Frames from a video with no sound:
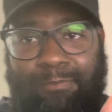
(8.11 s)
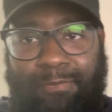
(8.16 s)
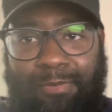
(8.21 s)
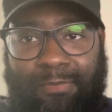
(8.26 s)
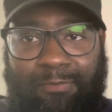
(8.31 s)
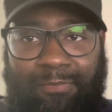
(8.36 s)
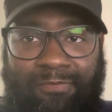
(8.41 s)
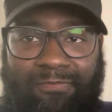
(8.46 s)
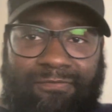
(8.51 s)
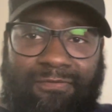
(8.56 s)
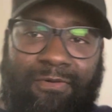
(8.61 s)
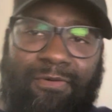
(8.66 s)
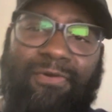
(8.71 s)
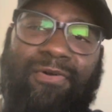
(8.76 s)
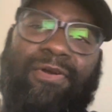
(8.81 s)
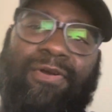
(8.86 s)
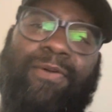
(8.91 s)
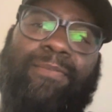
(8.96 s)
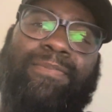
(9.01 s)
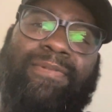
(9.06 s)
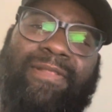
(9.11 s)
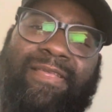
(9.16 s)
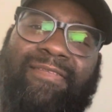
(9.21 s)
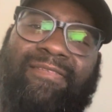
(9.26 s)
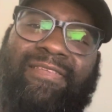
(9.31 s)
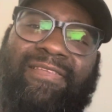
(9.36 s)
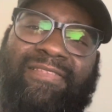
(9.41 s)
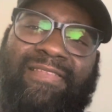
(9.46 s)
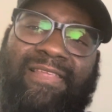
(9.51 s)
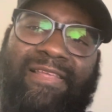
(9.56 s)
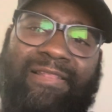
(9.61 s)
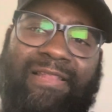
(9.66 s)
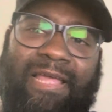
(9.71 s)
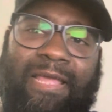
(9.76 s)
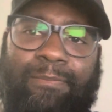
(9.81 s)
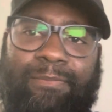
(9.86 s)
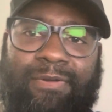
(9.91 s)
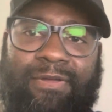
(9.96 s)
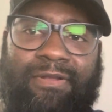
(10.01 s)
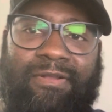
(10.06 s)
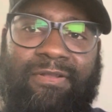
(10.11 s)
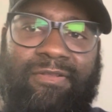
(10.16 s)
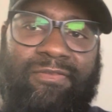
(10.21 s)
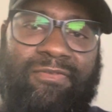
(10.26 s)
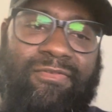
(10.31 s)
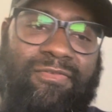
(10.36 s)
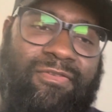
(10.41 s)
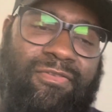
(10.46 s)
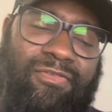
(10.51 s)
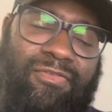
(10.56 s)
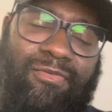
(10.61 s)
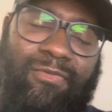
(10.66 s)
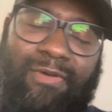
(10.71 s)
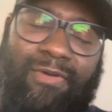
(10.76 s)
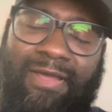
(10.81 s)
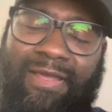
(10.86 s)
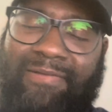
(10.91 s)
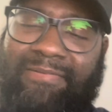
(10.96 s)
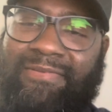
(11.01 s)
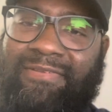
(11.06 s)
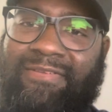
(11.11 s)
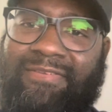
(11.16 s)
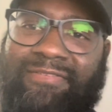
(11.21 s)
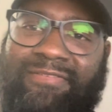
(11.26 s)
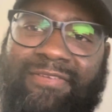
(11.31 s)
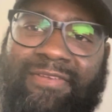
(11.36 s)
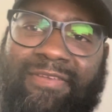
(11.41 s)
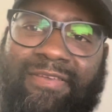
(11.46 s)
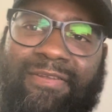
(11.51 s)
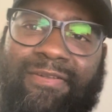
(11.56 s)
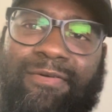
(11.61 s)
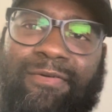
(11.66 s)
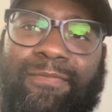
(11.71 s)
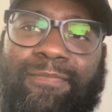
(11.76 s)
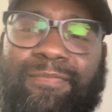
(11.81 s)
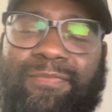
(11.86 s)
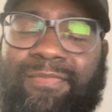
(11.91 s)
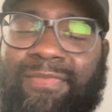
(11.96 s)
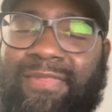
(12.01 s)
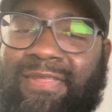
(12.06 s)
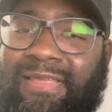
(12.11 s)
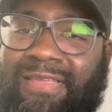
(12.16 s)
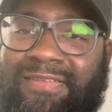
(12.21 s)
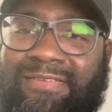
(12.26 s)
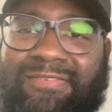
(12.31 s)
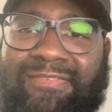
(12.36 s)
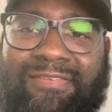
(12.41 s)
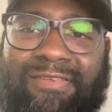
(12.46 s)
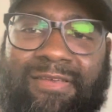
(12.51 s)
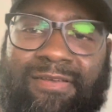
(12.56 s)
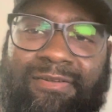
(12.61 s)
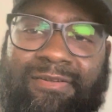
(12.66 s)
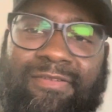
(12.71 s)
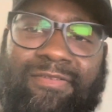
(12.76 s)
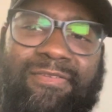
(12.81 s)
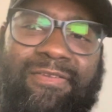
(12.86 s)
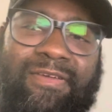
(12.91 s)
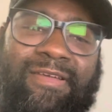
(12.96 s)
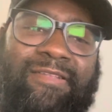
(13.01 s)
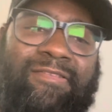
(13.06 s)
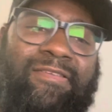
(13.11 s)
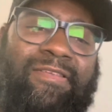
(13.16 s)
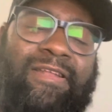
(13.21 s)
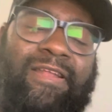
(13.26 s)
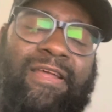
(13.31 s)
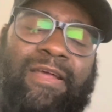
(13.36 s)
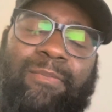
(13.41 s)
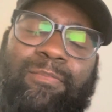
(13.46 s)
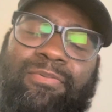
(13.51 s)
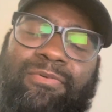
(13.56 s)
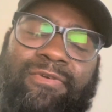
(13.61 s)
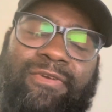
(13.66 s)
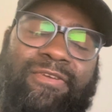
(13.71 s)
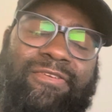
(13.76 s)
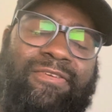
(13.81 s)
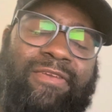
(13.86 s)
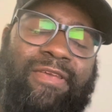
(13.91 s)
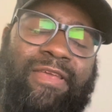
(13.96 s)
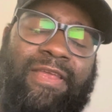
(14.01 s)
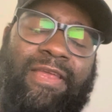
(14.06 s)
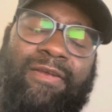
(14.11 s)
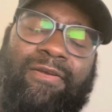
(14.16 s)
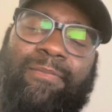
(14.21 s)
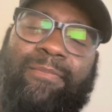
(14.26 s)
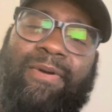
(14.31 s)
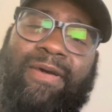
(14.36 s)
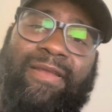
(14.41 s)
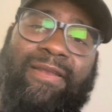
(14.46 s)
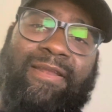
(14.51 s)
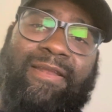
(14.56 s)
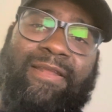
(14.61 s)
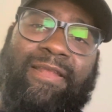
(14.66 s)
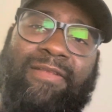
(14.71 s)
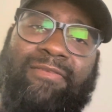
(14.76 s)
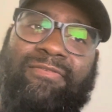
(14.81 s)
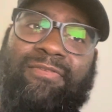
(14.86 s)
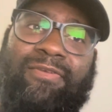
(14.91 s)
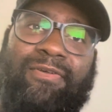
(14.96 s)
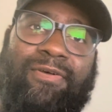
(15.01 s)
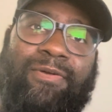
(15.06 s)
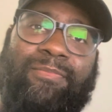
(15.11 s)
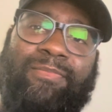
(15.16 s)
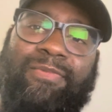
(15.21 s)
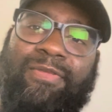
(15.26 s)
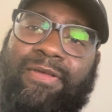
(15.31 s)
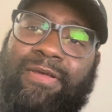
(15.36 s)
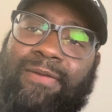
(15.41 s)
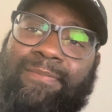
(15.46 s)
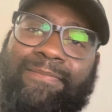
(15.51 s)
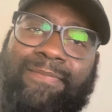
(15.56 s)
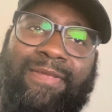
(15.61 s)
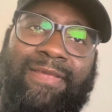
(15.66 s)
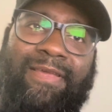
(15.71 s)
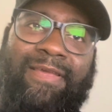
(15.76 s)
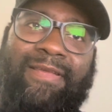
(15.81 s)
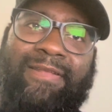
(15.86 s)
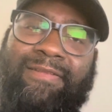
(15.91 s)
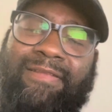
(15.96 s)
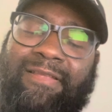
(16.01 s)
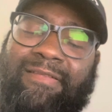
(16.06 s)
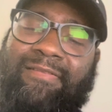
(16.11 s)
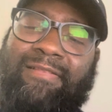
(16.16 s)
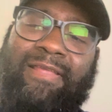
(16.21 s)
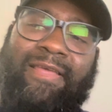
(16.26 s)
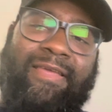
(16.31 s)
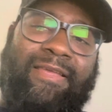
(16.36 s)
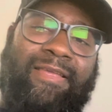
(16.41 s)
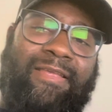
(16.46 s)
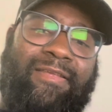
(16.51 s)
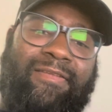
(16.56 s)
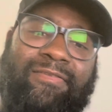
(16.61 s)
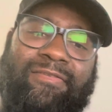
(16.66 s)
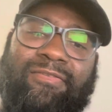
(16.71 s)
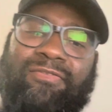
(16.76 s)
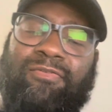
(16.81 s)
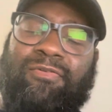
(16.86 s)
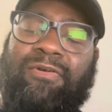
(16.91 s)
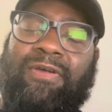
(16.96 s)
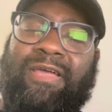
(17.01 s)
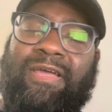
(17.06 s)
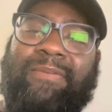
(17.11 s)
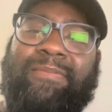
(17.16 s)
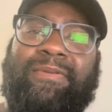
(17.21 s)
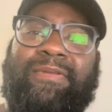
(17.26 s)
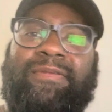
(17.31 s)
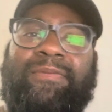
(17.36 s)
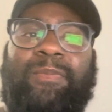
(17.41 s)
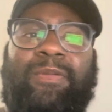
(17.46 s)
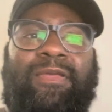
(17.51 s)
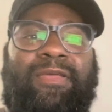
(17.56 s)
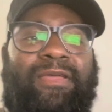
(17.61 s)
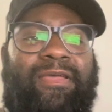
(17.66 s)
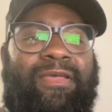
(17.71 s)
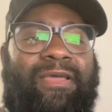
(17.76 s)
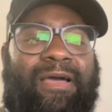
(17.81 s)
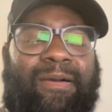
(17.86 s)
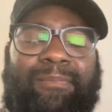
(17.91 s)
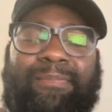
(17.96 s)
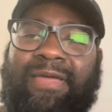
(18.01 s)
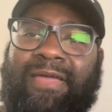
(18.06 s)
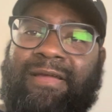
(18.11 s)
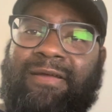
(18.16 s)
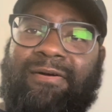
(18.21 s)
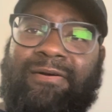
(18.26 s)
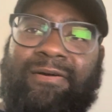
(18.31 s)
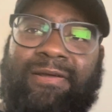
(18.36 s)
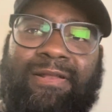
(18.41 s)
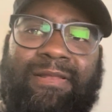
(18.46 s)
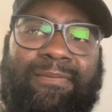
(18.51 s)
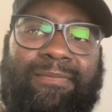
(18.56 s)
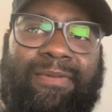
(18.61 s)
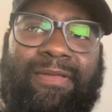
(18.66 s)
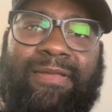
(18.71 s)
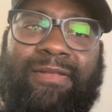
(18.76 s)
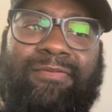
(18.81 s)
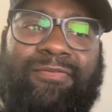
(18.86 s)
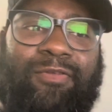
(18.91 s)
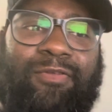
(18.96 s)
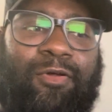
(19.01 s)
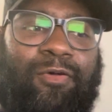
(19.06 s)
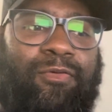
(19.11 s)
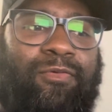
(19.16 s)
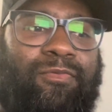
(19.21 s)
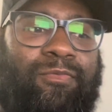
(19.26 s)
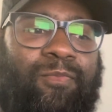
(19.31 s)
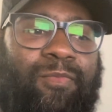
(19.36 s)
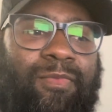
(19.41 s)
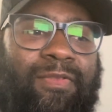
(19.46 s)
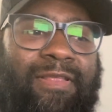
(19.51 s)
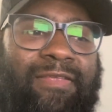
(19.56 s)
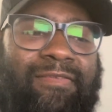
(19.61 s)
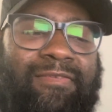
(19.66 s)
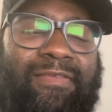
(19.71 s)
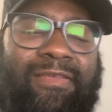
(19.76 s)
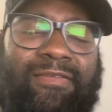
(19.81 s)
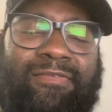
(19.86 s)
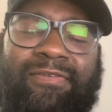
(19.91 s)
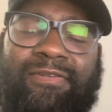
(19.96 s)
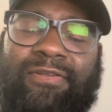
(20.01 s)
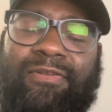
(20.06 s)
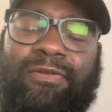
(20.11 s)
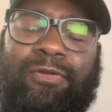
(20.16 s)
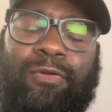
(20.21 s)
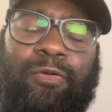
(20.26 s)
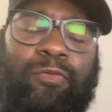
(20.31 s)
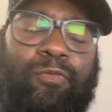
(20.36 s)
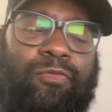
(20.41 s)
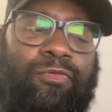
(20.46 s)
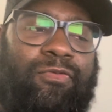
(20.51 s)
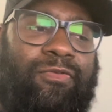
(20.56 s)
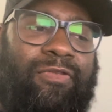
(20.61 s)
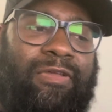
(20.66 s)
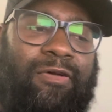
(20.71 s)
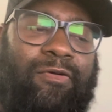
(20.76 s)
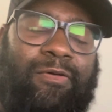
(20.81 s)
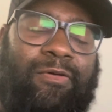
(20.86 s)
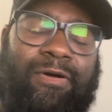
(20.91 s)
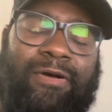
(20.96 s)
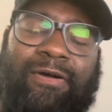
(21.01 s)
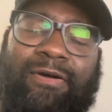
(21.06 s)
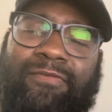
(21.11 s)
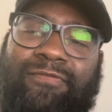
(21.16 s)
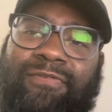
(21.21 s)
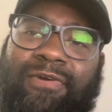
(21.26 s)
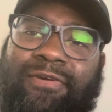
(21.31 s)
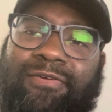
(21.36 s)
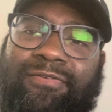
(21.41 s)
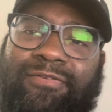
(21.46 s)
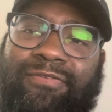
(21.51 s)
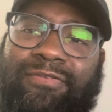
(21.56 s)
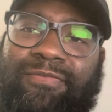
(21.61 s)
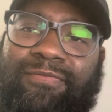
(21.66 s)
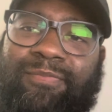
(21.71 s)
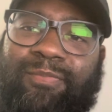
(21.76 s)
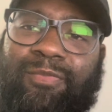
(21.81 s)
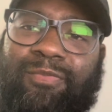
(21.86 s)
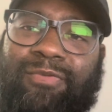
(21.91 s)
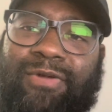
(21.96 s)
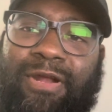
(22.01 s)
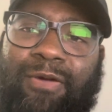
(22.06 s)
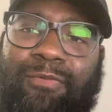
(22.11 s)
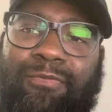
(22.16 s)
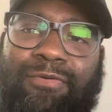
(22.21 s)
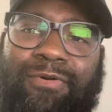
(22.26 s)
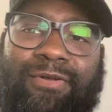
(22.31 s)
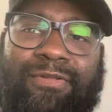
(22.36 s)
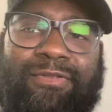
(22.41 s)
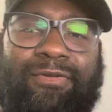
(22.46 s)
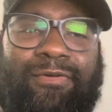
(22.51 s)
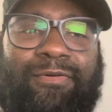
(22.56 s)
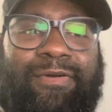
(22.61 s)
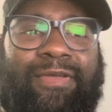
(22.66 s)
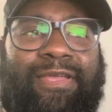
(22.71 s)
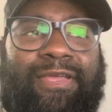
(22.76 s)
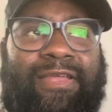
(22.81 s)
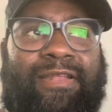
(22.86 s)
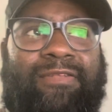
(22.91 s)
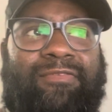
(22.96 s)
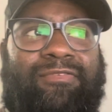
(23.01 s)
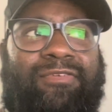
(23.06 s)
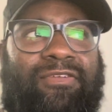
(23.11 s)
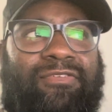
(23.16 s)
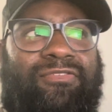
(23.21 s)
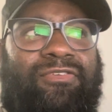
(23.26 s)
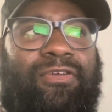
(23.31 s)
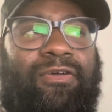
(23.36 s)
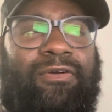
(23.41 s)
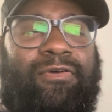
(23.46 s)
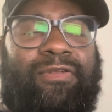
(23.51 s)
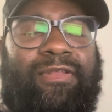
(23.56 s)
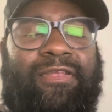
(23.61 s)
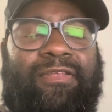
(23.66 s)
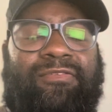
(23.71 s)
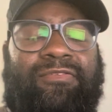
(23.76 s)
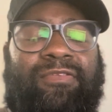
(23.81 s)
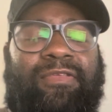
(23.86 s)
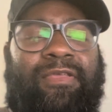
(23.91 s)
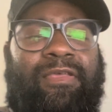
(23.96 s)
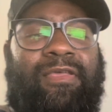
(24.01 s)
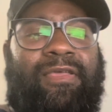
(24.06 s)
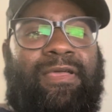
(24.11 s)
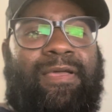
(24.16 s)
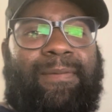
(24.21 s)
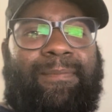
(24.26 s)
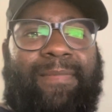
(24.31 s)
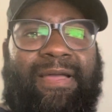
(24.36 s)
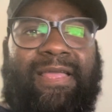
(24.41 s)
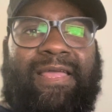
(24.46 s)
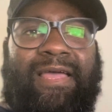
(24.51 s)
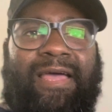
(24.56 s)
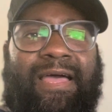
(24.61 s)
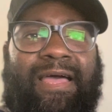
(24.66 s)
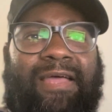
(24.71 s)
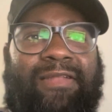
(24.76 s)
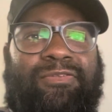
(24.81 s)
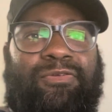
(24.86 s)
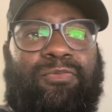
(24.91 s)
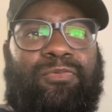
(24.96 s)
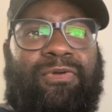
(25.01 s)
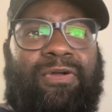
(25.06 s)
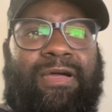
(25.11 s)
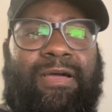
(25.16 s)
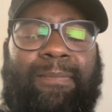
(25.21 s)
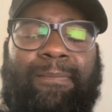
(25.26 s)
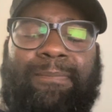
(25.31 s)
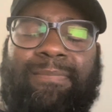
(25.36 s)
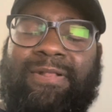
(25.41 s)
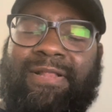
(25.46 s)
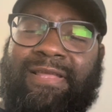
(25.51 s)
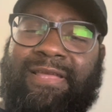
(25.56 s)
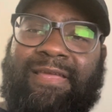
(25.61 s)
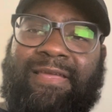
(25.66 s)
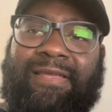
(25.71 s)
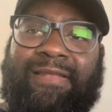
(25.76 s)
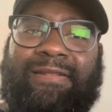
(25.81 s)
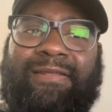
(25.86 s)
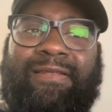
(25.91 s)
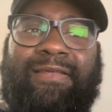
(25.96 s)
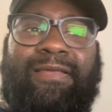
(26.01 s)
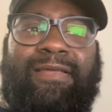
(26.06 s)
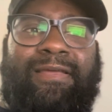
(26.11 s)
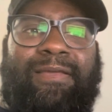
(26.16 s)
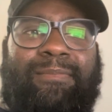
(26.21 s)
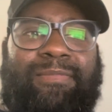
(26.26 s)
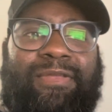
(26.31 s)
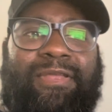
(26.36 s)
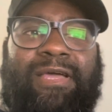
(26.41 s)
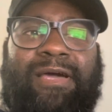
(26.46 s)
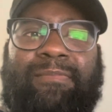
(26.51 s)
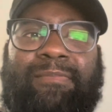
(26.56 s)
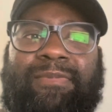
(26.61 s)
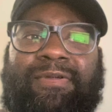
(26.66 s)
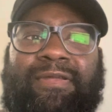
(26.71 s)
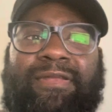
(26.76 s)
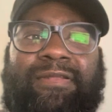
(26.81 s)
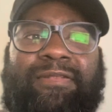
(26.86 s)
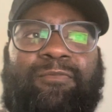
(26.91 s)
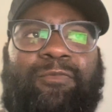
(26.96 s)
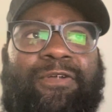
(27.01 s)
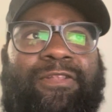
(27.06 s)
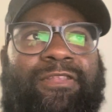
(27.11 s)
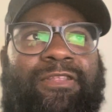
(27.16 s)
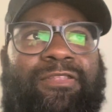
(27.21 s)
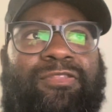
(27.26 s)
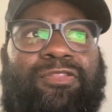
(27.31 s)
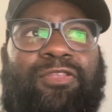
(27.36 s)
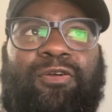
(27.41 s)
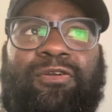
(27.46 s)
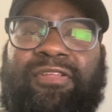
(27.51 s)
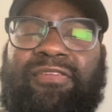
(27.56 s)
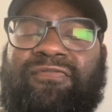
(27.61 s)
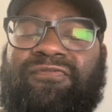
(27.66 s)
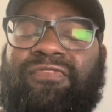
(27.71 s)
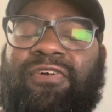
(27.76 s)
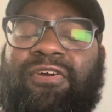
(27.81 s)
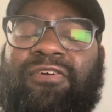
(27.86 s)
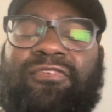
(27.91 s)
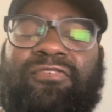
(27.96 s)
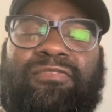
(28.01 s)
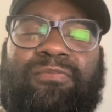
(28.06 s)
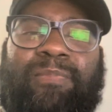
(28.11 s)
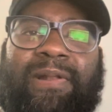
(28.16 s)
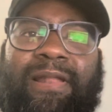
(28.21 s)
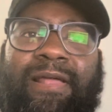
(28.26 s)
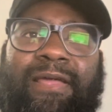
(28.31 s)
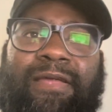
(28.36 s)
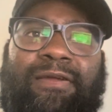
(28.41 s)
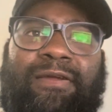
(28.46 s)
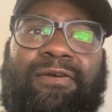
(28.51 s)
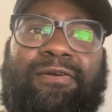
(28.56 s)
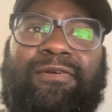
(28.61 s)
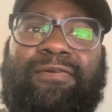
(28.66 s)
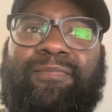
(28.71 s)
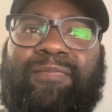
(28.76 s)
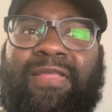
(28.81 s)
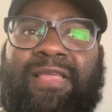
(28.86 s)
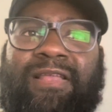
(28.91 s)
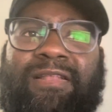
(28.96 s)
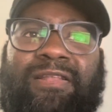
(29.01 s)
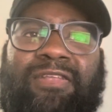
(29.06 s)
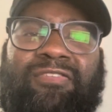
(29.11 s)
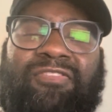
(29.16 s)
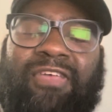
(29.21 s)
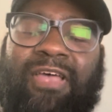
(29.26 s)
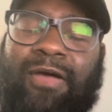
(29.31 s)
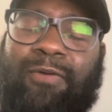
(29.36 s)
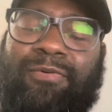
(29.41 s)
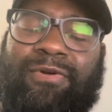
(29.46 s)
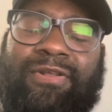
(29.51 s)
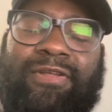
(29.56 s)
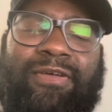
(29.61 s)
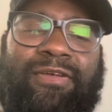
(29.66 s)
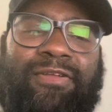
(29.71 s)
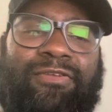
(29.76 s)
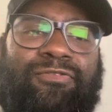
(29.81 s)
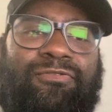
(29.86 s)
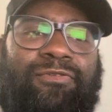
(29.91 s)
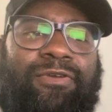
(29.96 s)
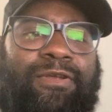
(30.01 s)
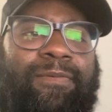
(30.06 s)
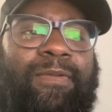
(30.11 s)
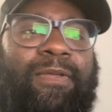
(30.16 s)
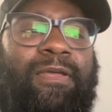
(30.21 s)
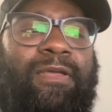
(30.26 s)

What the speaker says: But before, please hit that like button, subscribe to this channel, and share this content. I appreciate everybody that's subbed up, that's liking, subscribing. I'm back on it, man. So let's get to the news. So first, what I wanted to go ahead and touch on is my guy Daron Bland becoming the 31st player in the top 100.